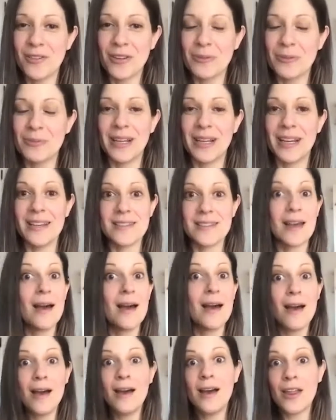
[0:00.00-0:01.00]
the place,
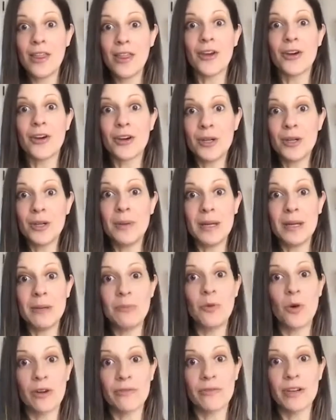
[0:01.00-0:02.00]
there could be
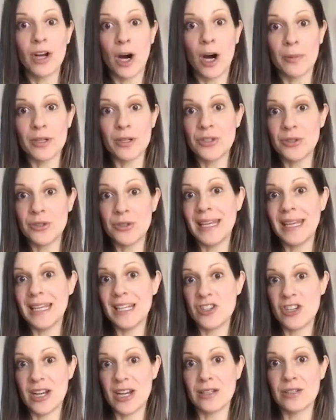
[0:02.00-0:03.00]
more of an opportunity
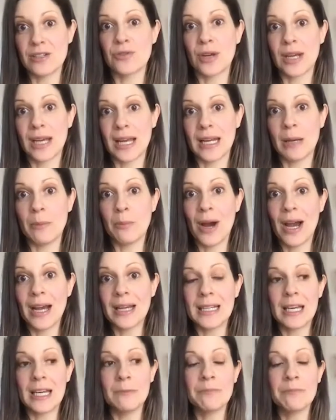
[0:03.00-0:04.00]
and chance for getting
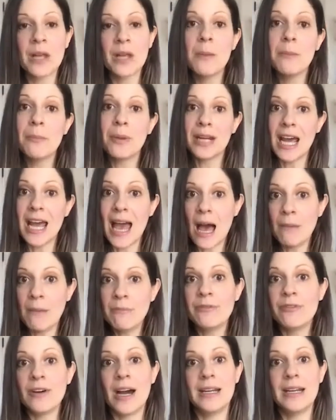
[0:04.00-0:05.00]
pregnant. But I am
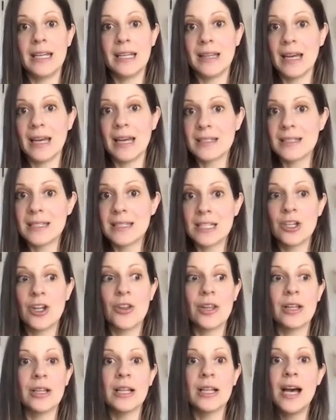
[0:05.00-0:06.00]
finding that still
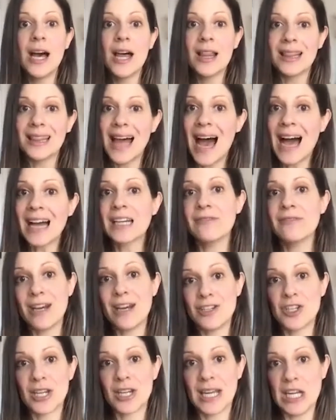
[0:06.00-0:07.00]
the lack of
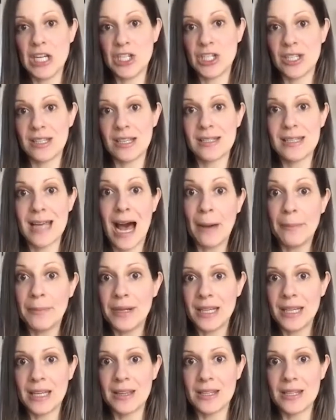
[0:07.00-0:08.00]
education that's
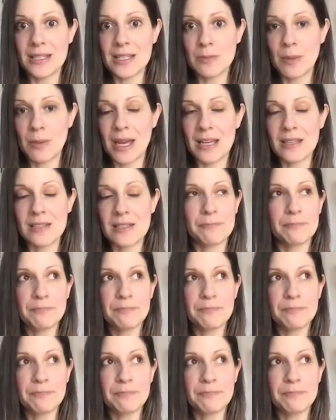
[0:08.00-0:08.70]
happening in this space